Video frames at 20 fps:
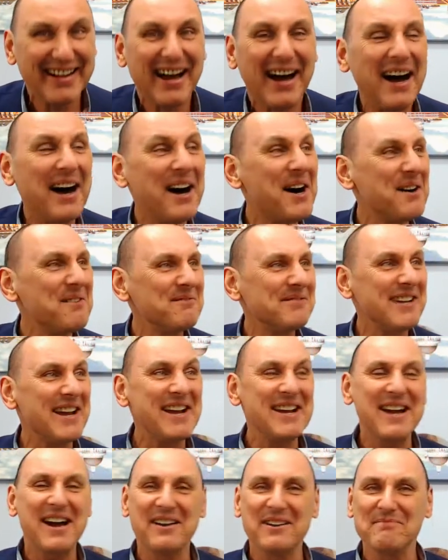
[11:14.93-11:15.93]
Oh,
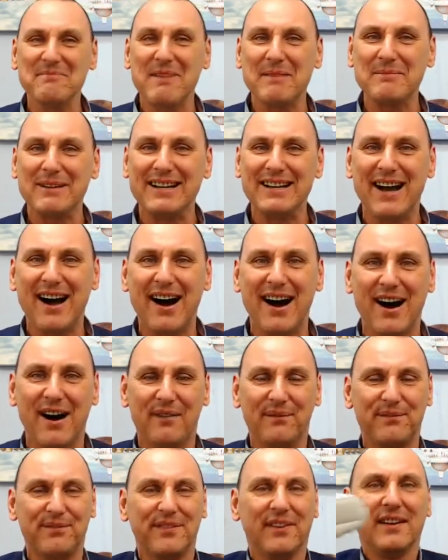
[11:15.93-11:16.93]
Dino, you make me
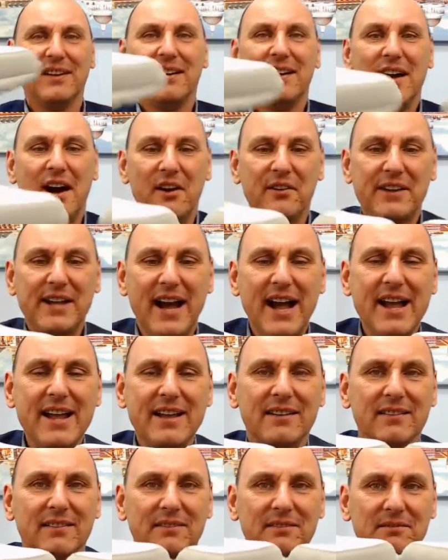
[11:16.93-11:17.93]
laugh.
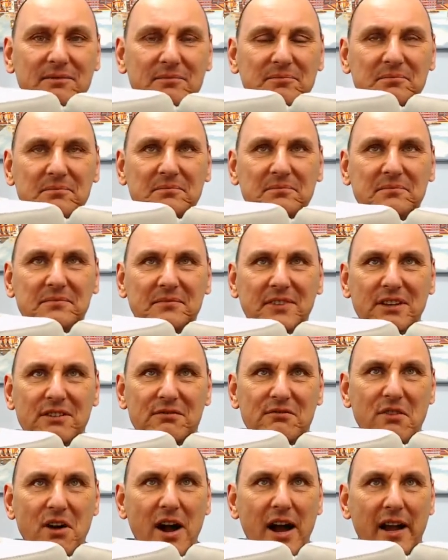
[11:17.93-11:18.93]
Okay?
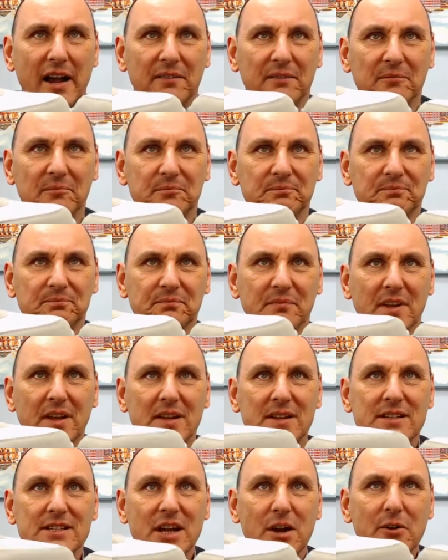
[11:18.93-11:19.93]
Right.
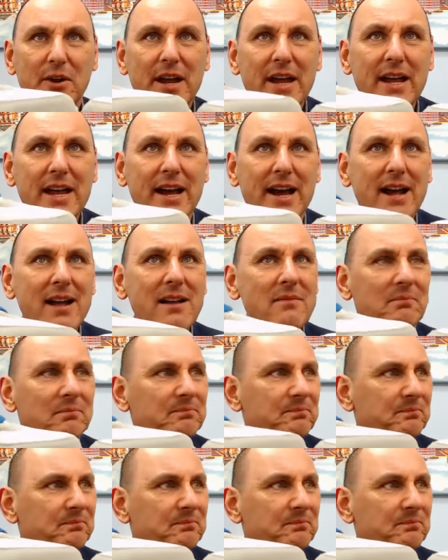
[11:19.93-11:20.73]
So here,